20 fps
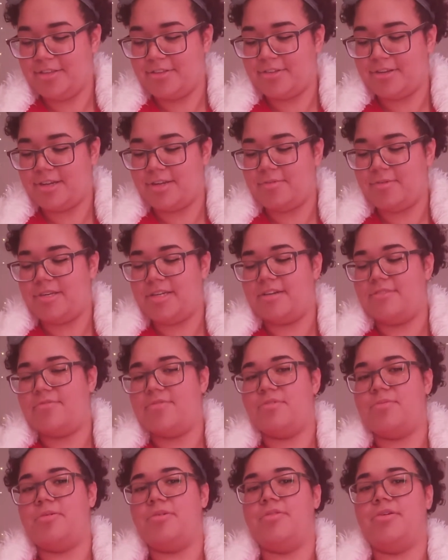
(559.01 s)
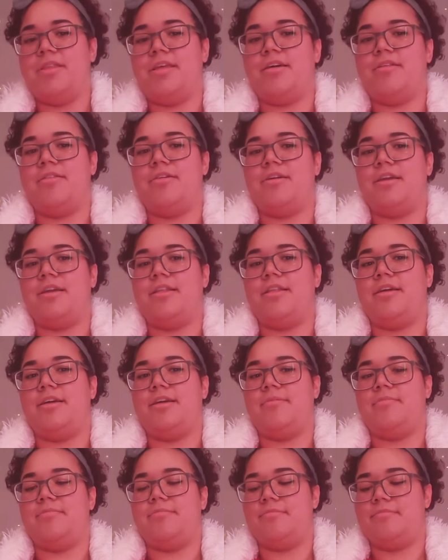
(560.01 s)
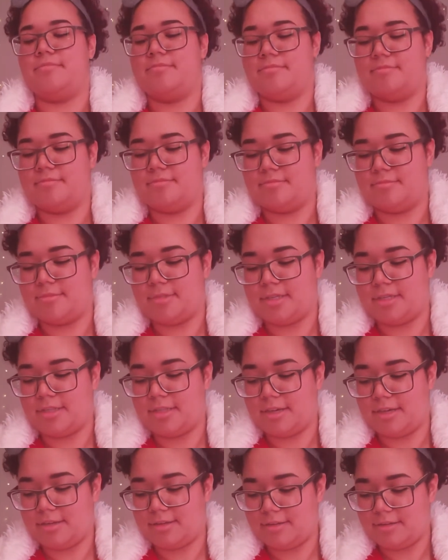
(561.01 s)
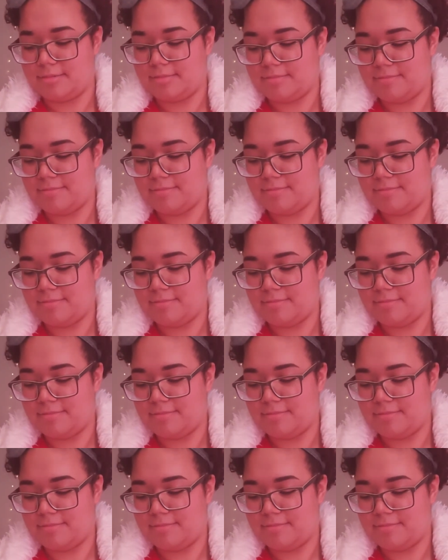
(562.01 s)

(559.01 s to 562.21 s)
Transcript: trying to be comfortable without looking like I'm like that.